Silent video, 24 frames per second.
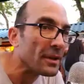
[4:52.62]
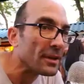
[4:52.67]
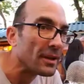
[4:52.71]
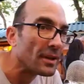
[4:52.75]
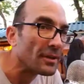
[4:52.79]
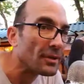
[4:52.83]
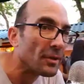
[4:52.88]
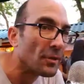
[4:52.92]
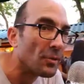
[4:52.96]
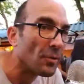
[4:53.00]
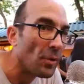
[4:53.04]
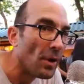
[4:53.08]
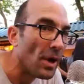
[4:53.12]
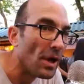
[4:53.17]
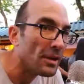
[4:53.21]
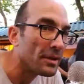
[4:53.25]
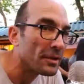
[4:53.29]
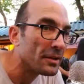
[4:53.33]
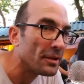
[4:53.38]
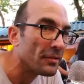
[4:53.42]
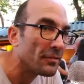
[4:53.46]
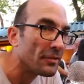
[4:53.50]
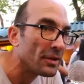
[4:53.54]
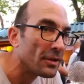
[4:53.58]
The
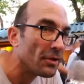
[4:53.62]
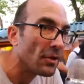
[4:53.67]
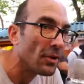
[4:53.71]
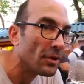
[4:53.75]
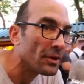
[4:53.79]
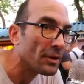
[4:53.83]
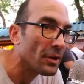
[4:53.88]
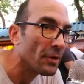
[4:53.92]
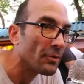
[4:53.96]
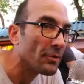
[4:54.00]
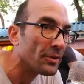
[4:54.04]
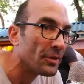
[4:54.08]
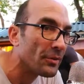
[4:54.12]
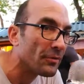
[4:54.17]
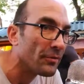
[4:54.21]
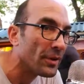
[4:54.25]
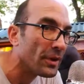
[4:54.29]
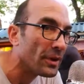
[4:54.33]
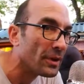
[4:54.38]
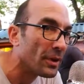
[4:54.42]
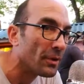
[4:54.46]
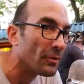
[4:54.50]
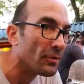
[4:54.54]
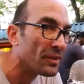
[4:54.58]
quality of the audio and the
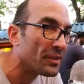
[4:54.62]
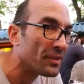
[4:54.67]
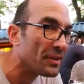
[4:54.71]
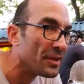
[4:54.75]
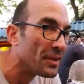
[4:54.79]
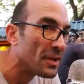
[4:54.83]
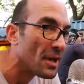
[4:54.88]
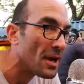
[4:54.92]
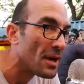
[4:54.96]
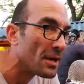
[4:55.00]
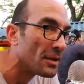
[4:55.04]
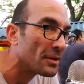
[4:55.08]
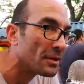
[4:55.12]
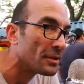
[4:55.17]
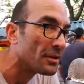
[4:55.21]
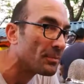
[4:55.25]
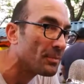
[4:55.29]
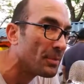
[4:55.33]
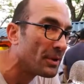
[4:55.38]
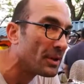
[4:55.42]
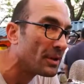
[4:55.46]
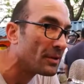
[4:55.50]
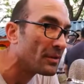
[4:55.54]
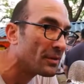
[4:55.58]
video is not going to
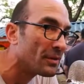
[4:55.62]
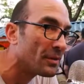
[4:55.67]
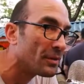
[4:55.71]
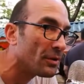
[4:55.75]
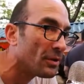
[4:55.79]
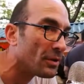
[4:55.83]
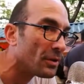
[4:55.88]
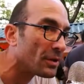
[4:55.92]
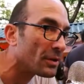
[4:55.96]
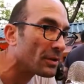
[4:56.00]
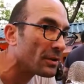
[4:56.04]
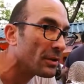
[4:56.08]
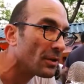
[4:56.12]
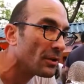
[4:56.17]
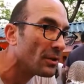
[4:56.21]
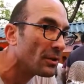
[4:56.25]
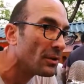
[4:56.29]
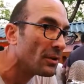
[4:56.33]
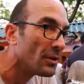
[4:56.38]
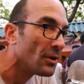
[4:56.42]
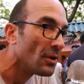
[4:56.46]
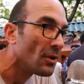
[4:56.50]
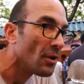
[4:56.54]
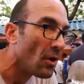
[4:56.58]
be as good
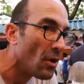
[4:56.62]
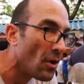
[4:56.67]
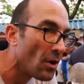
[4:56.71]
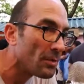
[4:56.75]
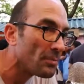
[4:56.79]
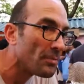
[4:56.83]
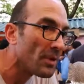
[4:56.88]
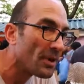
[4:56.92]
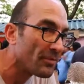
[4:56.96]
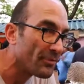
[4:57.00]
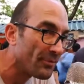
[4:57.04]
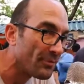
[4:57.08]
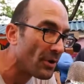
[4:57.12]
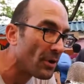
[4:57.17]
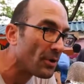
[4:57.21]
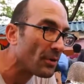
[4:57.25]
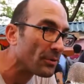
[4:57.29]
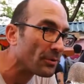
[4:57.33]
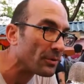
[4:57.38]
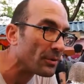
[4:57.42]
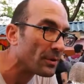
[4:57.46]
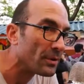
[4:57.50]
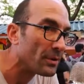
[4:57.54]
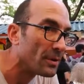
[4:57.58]
on my
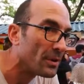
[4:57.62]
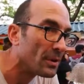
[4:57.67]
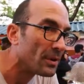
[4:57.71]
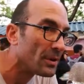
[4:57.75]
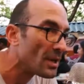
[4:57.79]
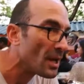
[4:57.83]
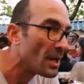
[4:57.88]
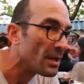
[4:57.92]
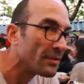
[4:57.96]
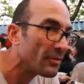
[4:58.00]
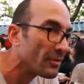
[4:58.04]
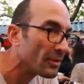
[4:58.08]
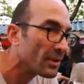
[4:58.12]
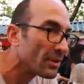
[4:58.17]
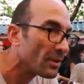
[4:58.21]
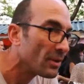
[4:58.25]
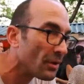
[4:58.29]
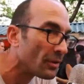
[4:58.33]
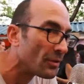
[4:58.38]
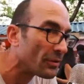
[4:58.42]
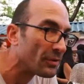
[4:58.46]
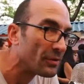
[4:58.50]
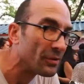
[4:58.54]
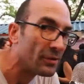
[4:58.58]
phone, not even close.